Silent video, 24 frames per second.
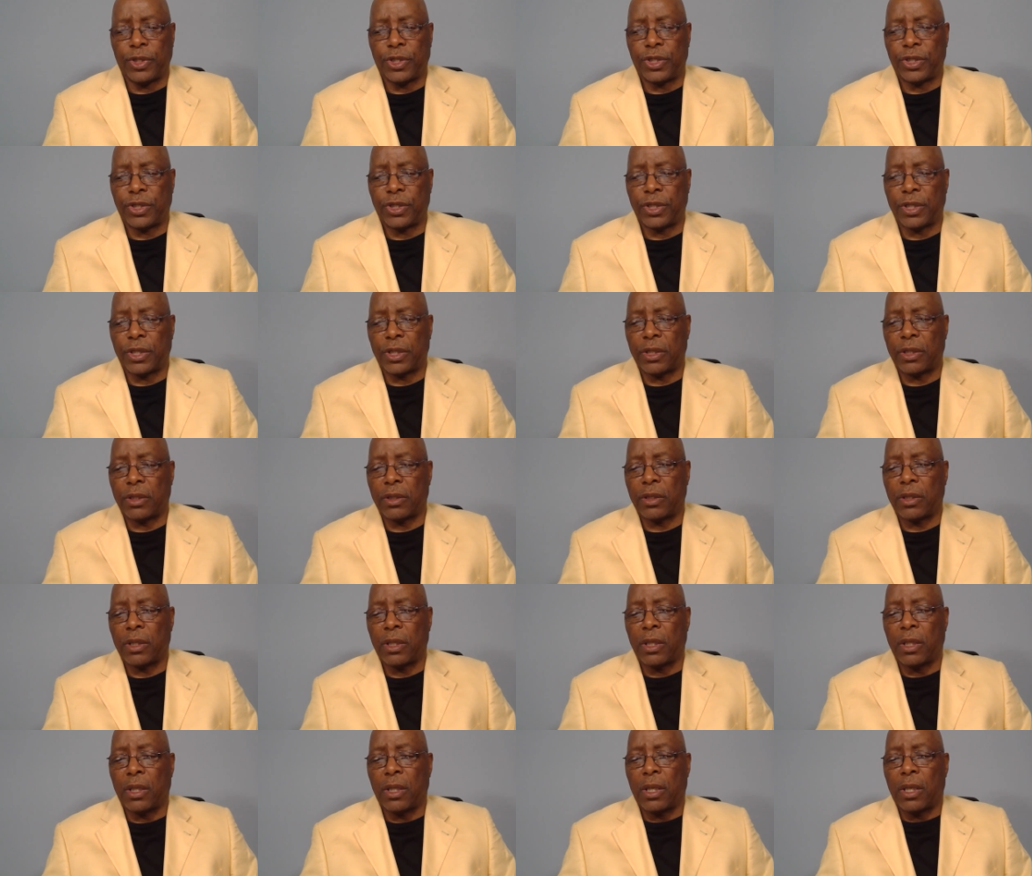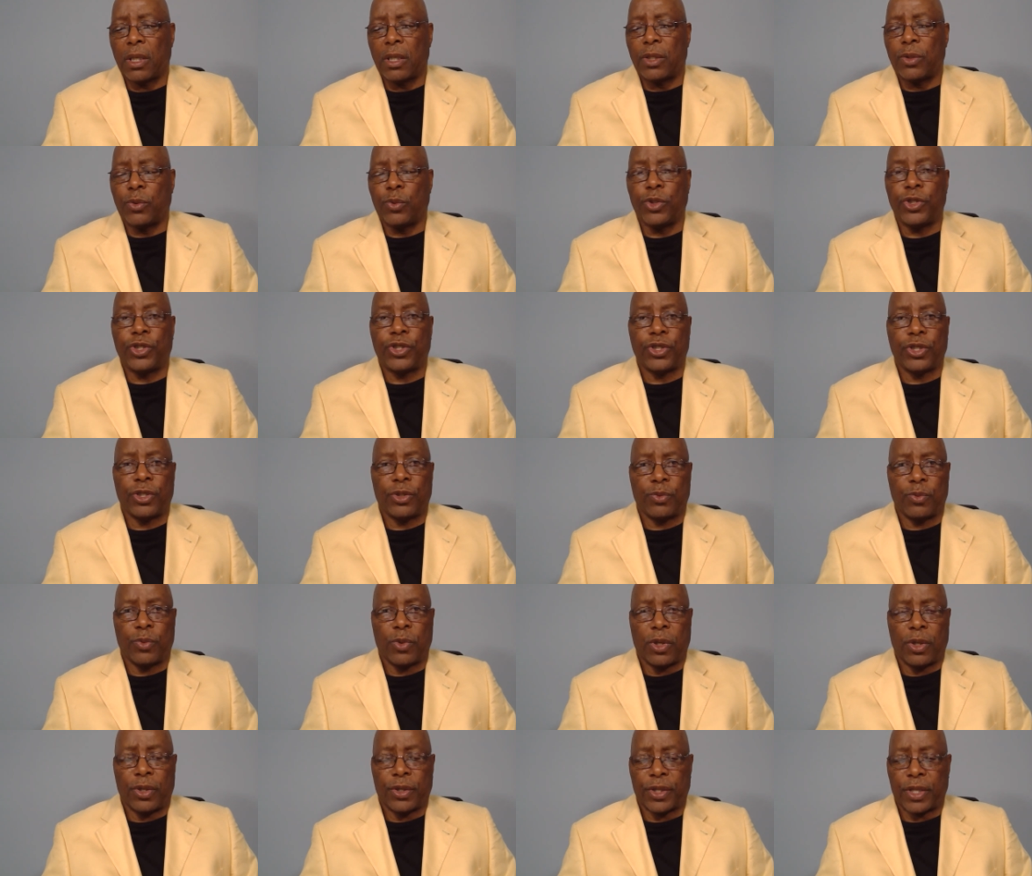shouldn't, we shouldn't
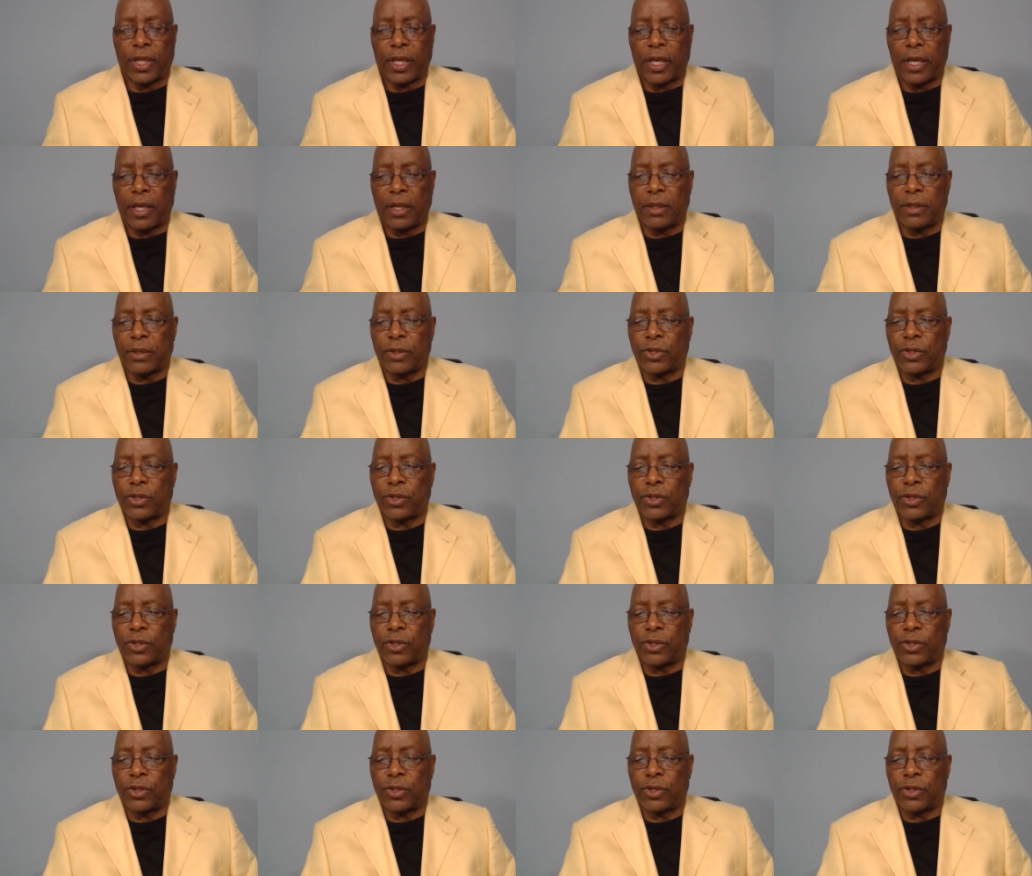want that.